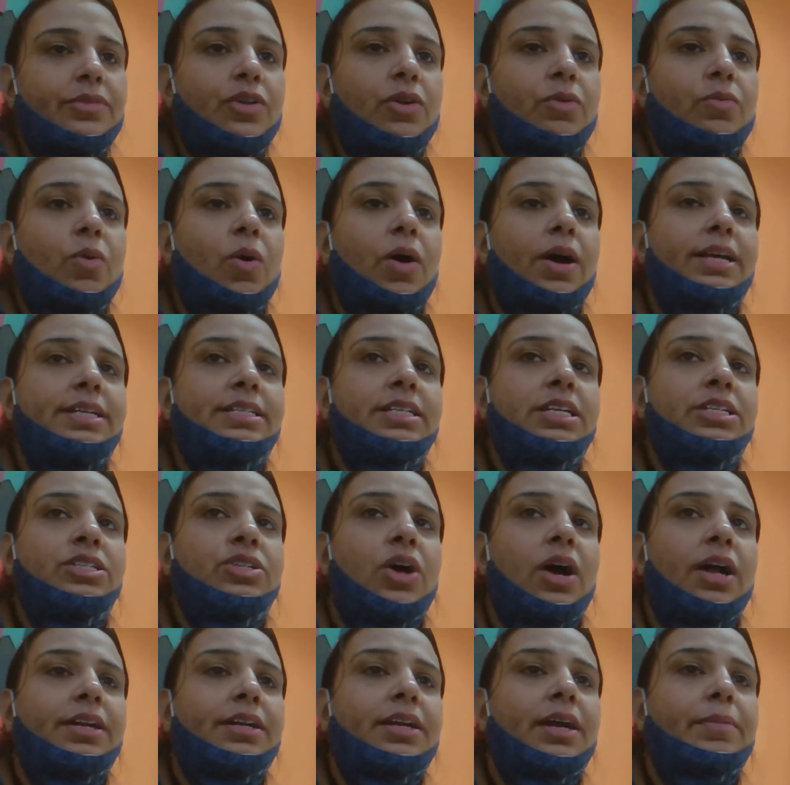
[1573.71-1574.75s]
voice is
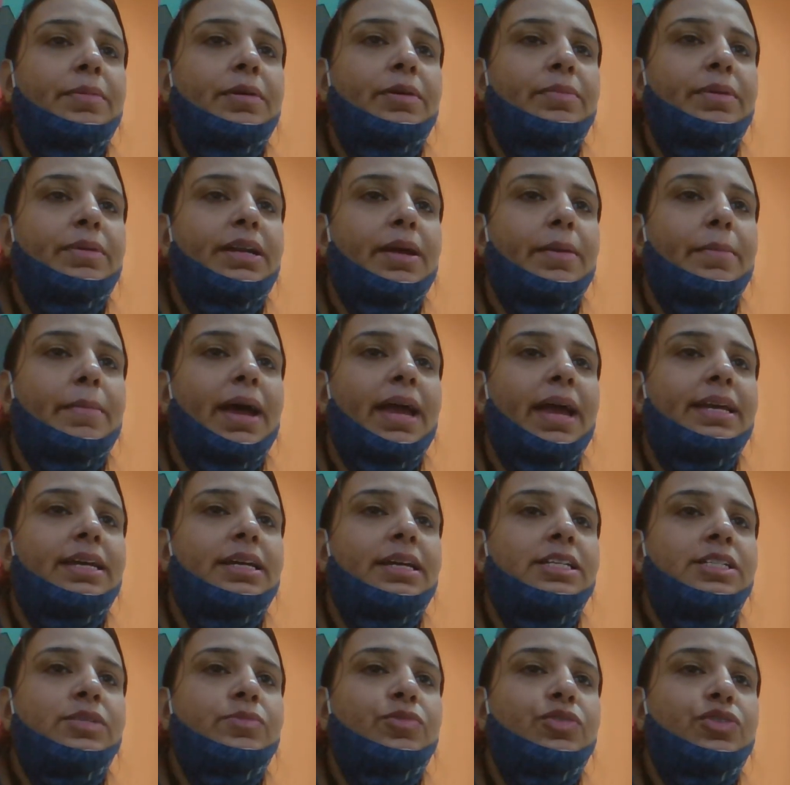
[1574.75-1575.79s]
not coming, beta. Mic
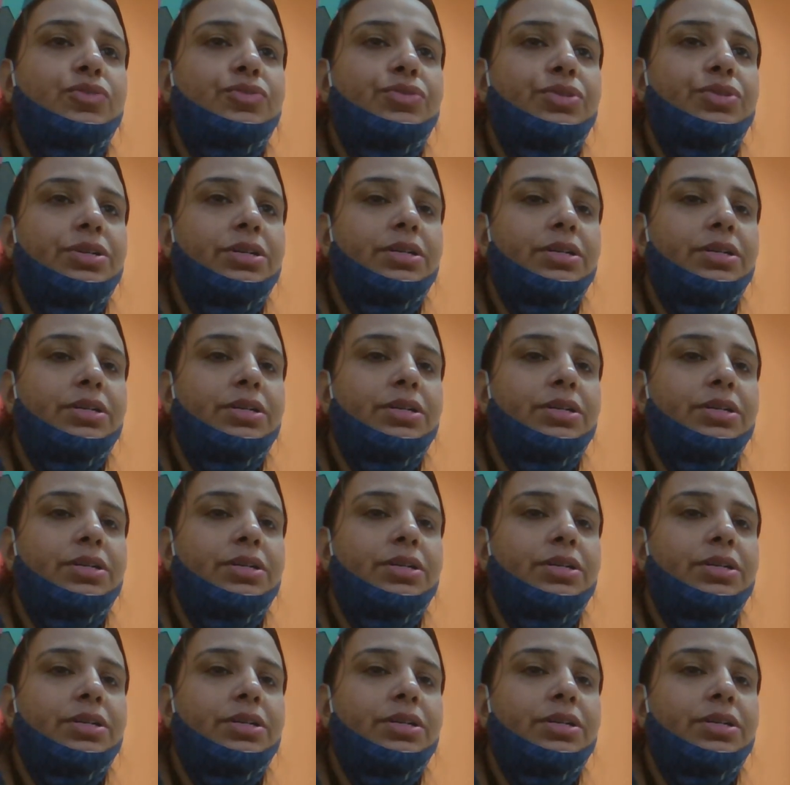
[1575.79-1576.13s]
is mute.